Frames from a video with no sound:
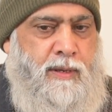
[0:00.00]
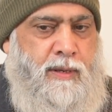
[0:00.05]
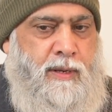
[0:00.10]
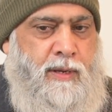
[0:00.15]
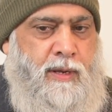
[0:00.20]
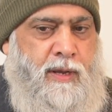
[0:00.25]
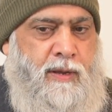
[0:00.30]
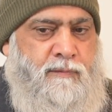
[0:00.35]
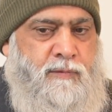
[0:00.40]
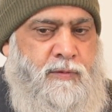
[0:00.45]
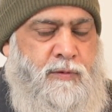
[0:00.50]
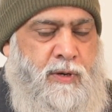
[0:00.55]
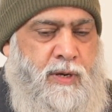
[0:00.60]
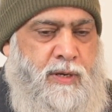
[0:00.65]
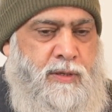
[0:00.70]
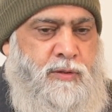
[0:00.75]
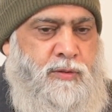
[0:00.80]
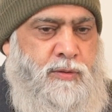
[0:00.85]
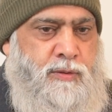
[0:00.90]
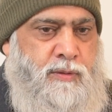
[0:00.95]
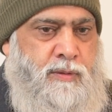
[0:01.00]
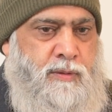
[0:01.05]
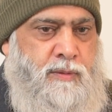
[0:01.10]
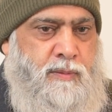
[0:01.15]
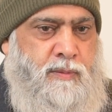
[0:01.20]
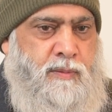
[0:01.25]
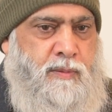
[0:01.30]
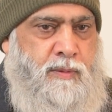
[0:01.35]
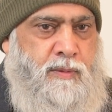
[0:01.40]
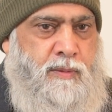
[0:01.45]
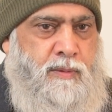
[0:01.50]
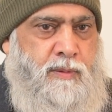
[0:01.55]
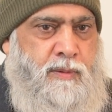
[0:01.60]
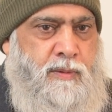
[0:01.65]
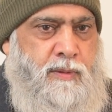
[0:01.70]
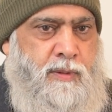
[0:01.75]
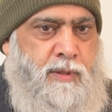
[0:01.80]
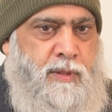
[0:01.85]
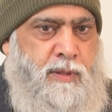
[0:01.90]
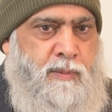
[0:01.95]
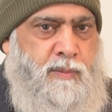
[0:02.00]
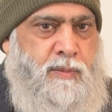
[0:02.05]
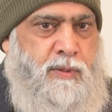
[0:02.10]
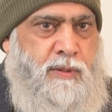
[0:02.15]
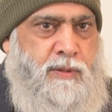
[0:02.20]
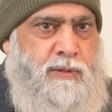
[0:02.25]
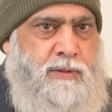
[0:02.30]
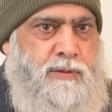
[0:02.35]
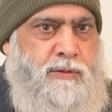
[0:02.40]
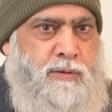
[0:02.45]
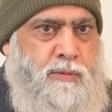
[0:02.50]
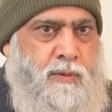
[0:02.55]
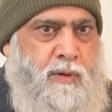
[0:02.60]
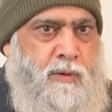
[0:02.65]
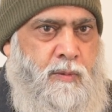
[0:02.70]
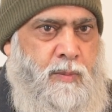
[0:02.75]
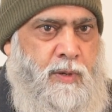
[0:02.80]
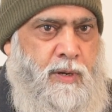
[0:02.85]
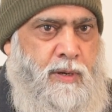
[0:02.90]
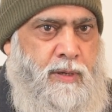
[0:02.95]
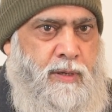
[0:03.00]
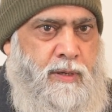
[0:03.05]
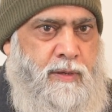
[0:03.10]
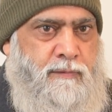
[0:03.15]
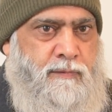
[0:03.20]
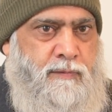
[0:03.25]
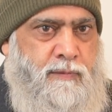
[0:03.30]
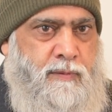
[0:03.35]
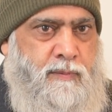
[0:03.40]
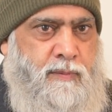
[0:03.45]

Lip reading: I've tried to keep this throughout my life.